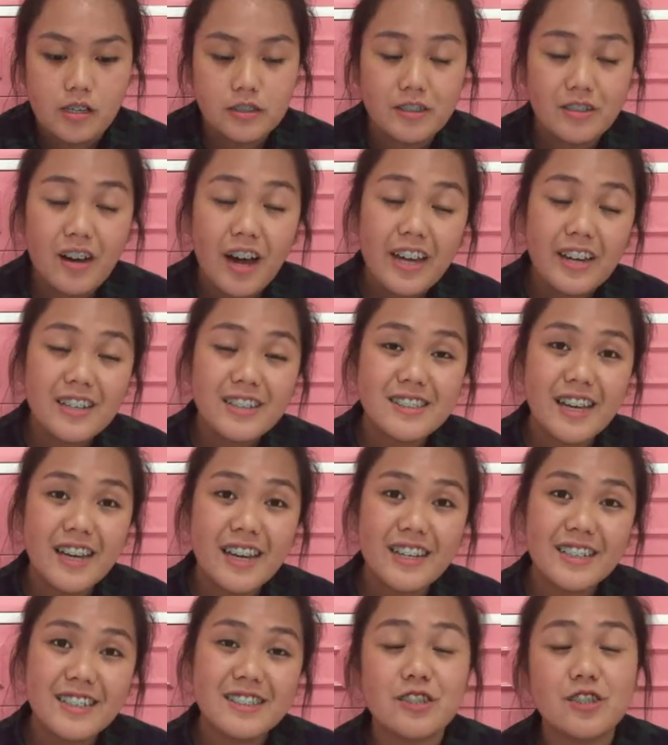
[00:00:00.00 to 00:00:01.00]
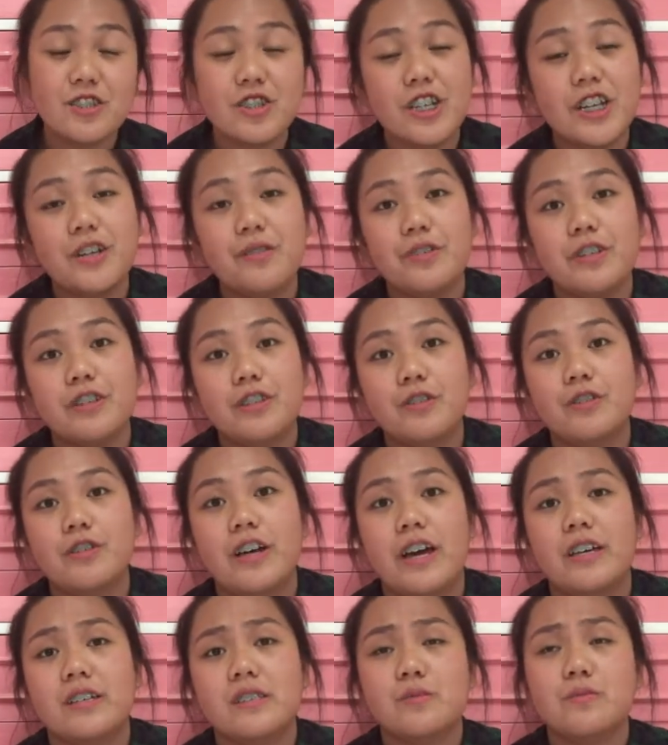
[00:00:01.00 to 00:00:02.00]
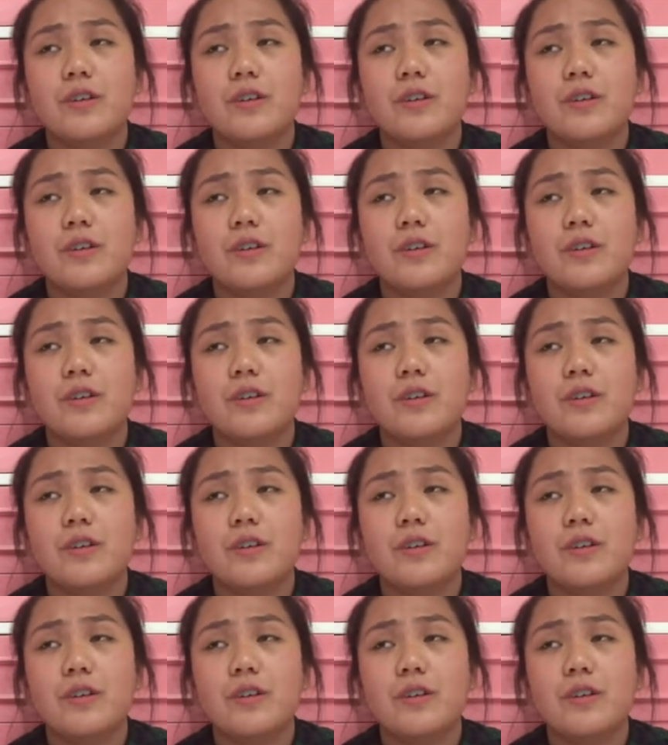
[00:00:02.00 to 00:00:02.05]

So I decided to share with you guys